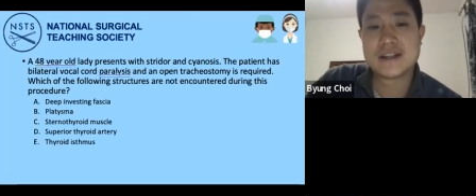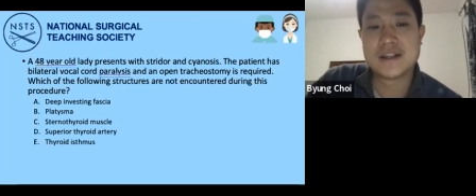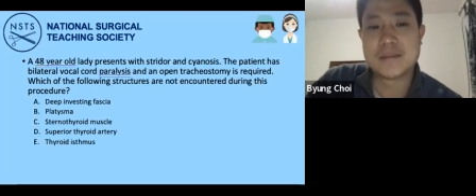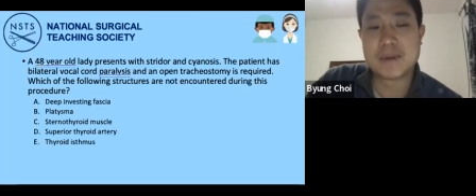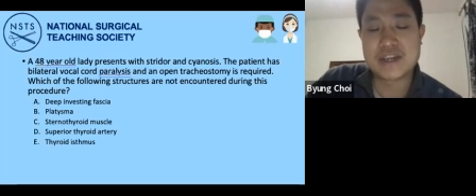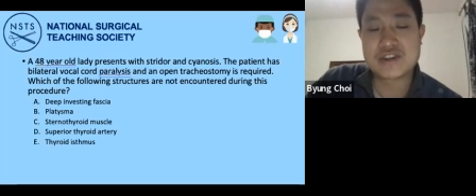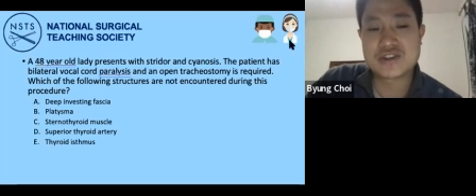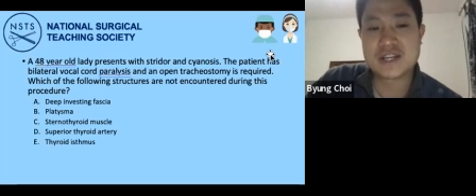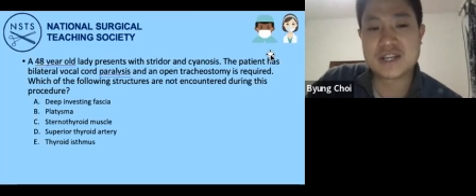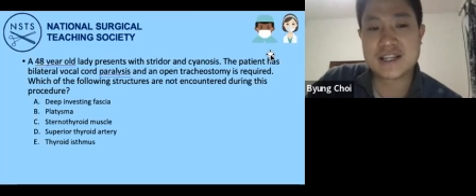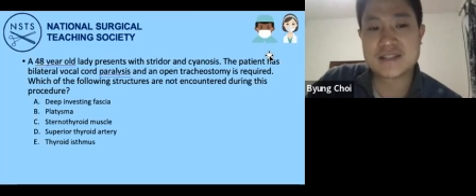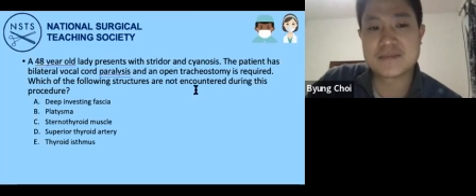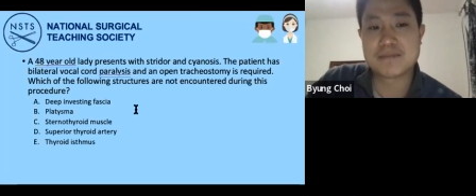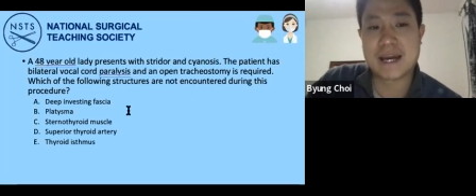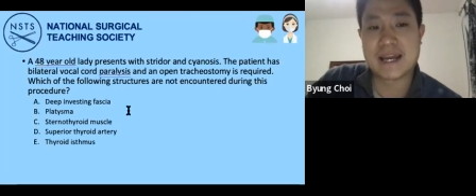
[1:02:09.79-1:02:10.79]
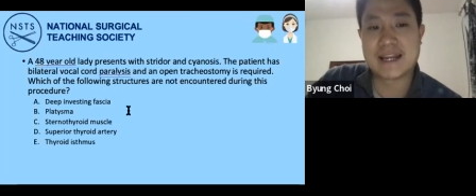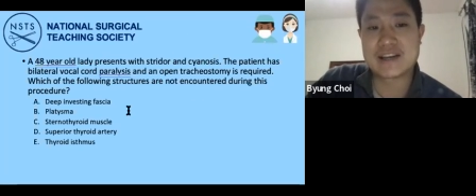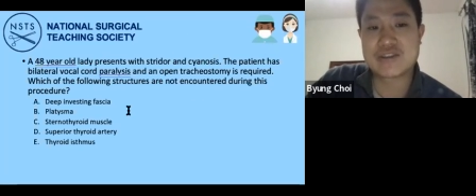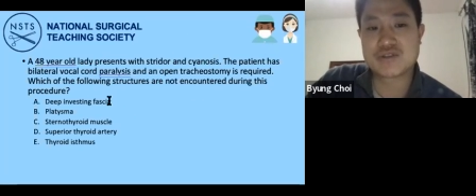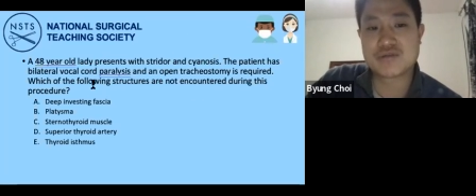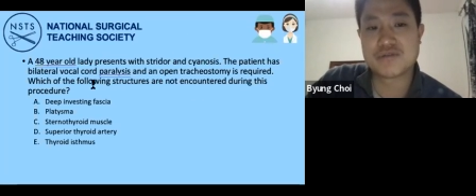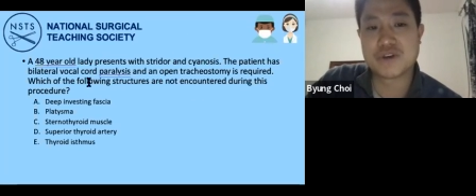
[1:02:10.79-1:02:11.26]
The patient has
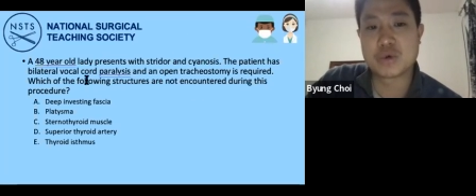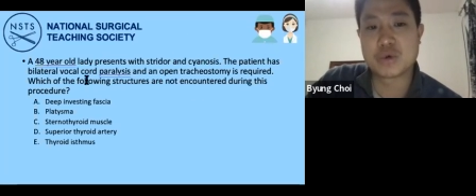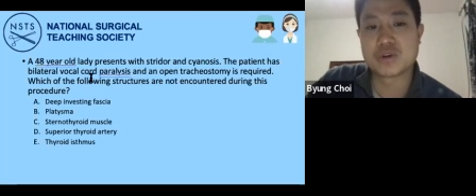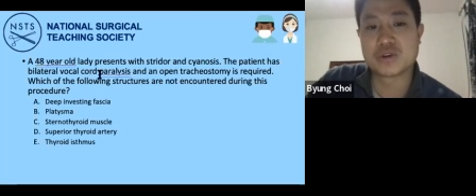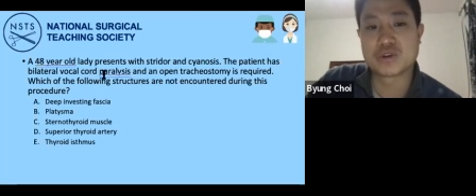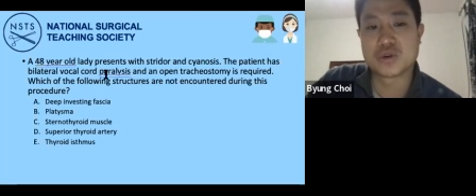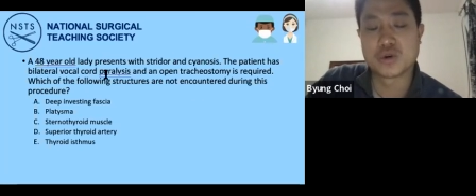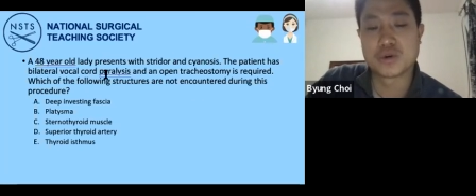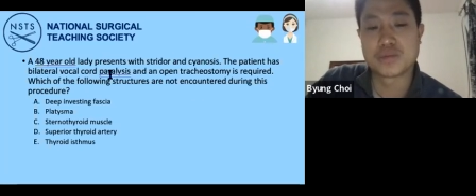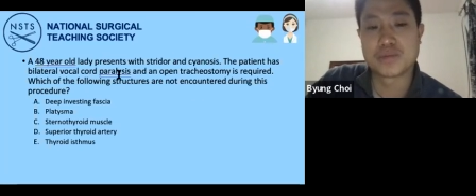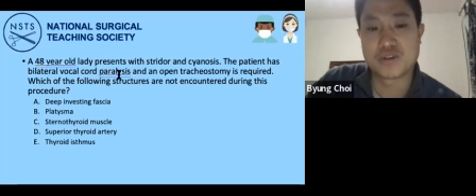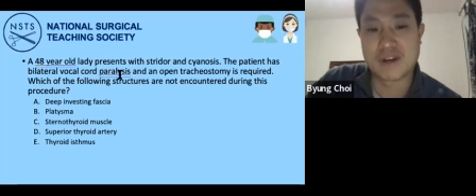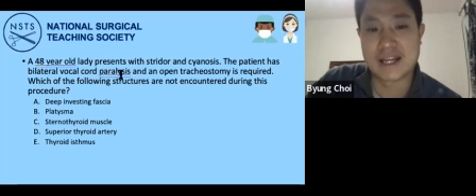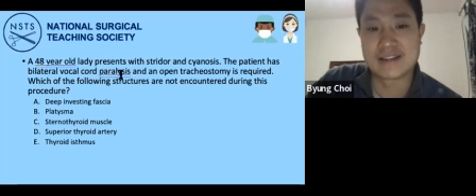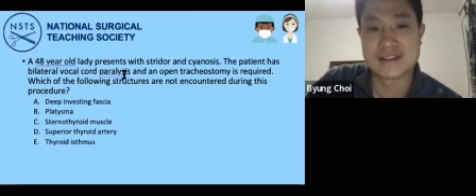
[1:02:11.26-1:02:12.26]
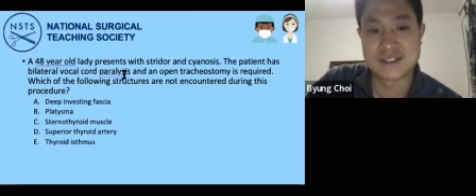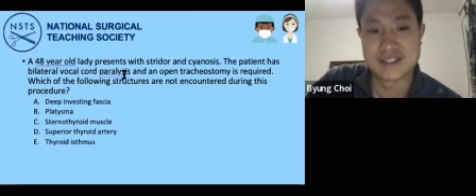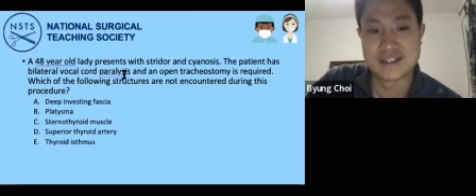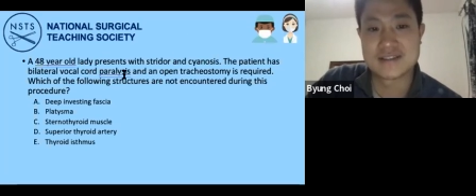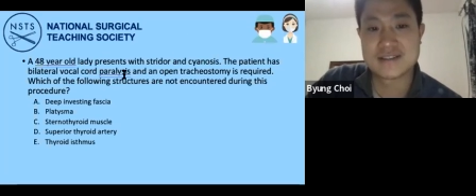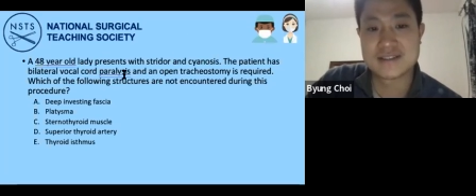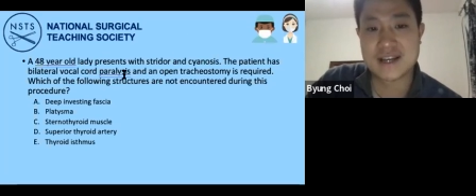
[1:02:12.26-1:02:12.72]
bilateral vocal cord
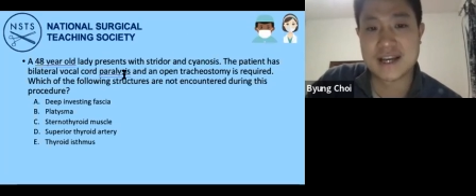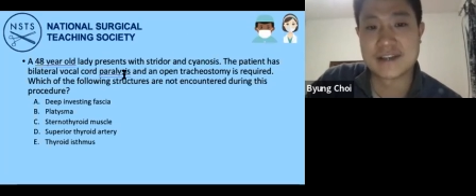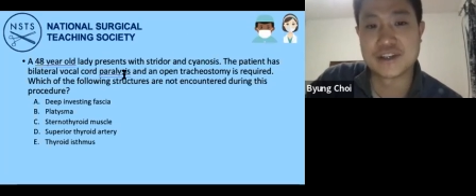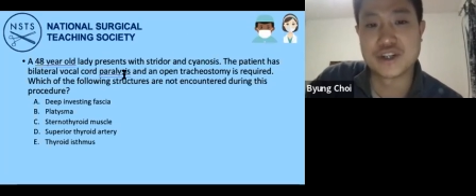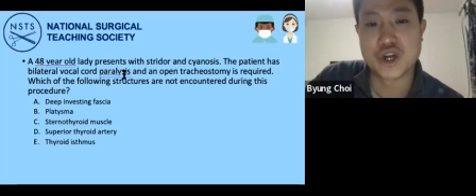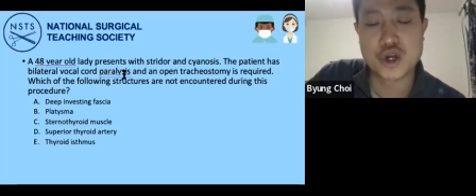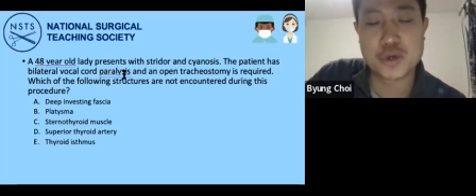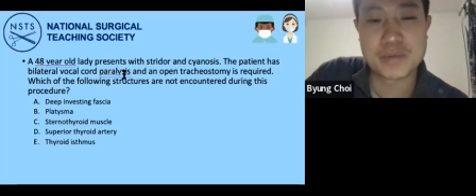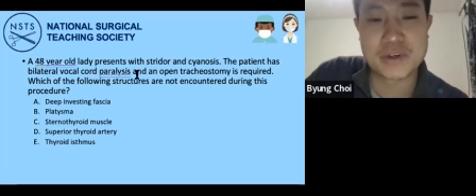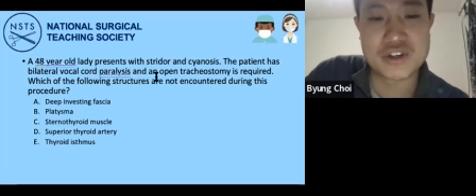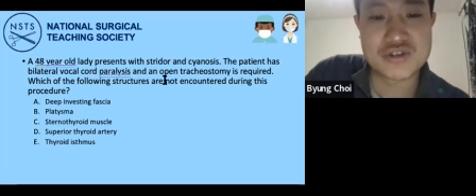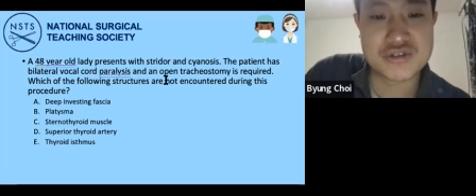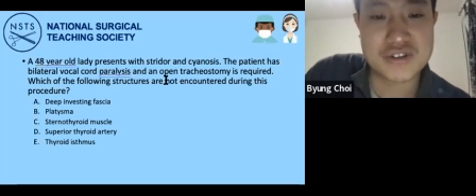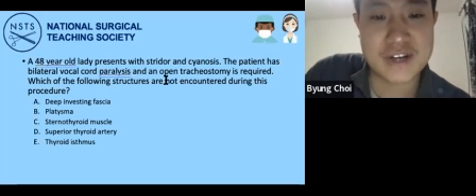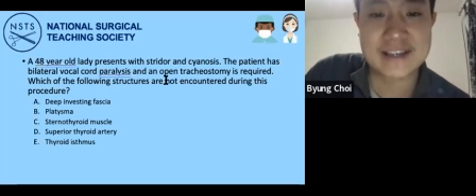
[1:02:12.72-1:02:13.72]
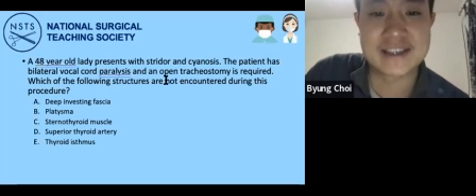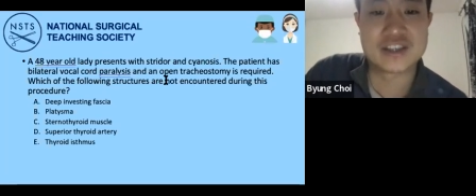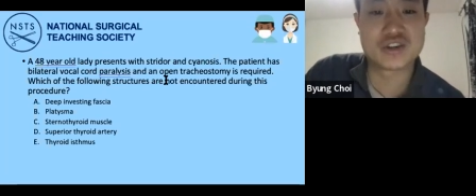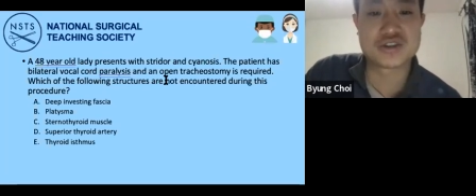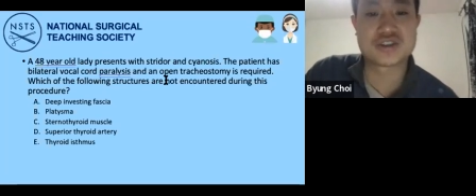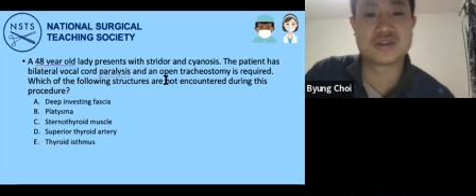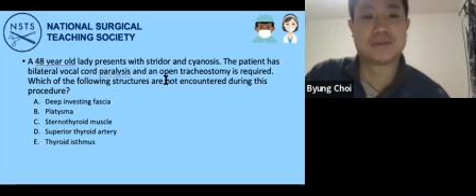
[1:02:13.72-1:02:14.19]
paralysis and an open
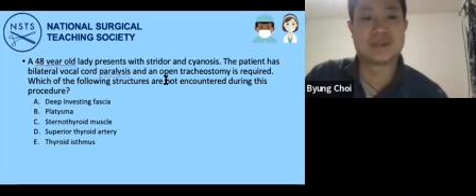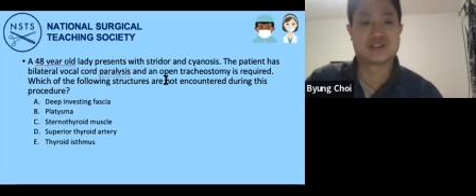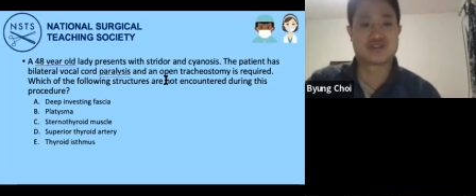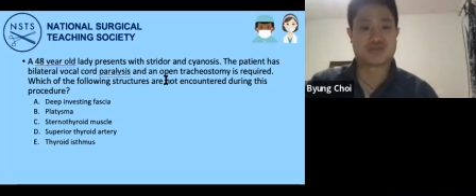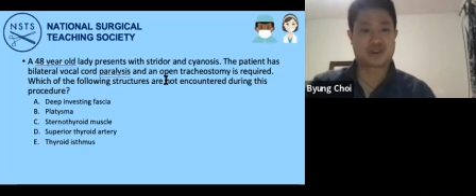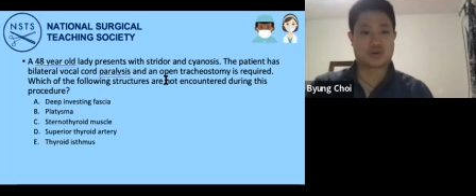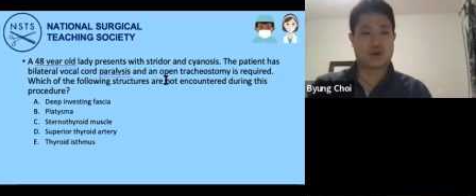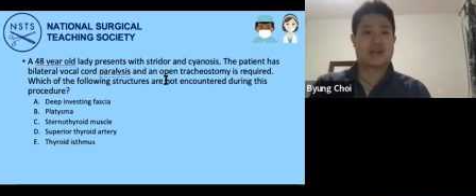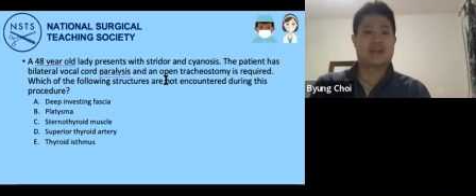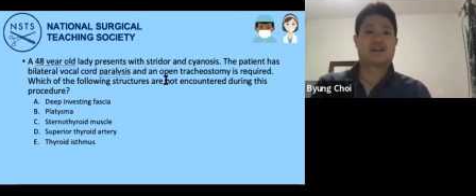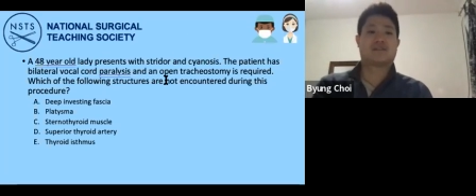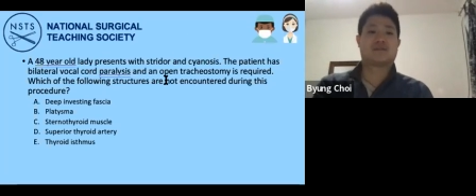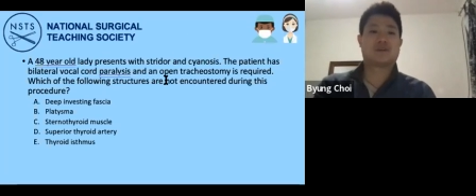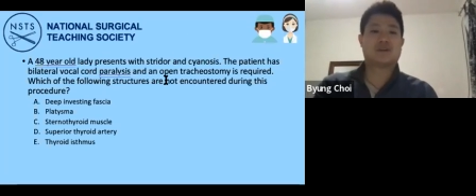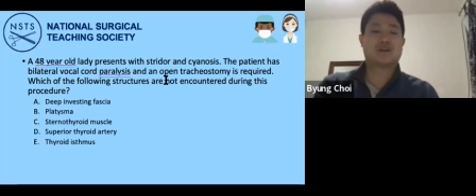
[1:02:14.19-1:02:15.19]
tracheostomy is required.